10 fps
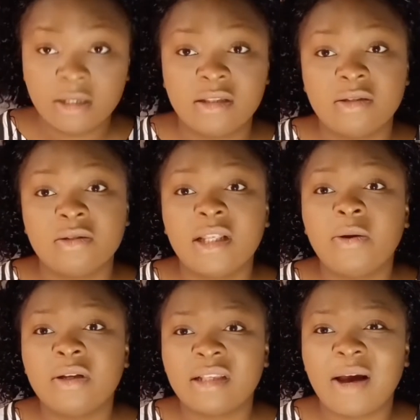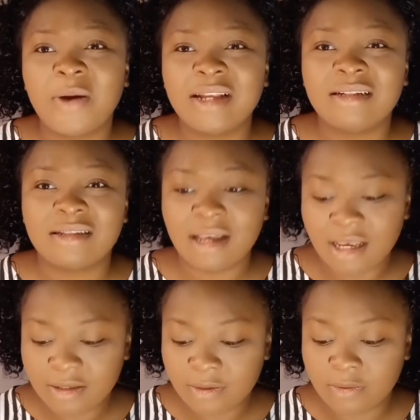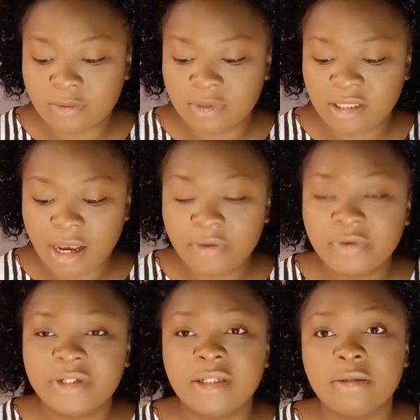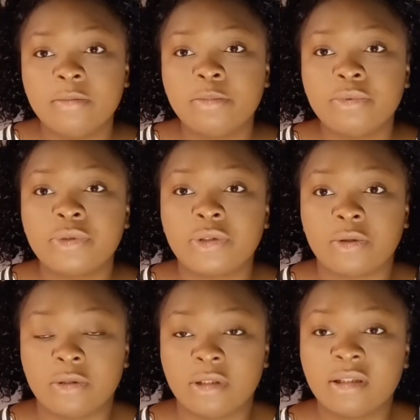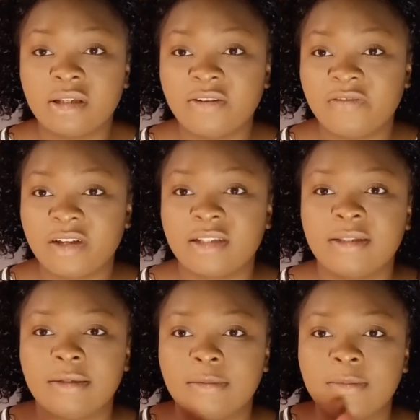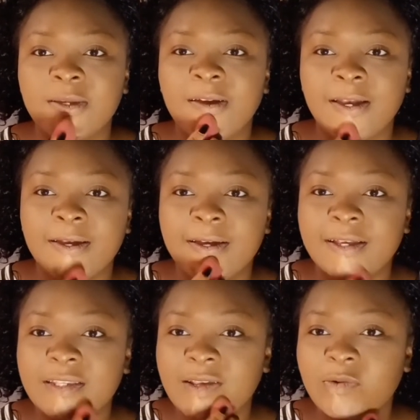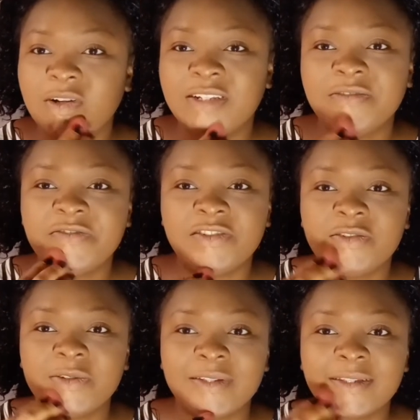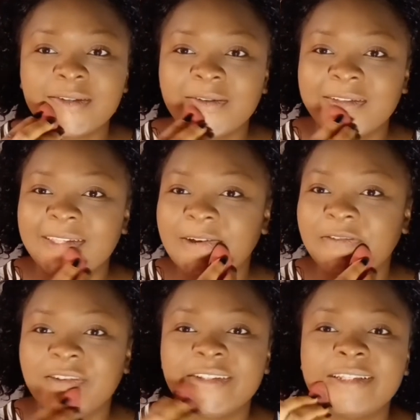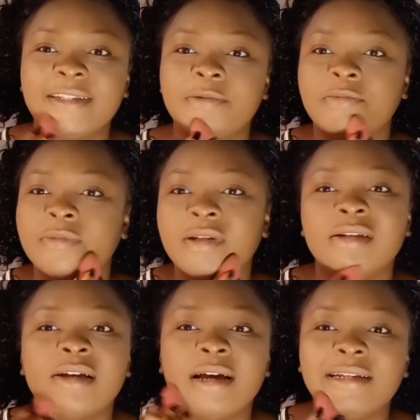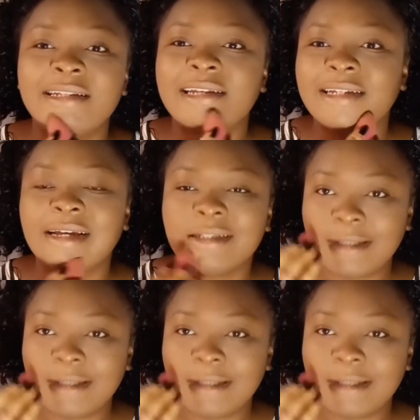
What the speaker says: So that was how I decided to start reading books on self-esteem. I started watching videos on self-esteem, and then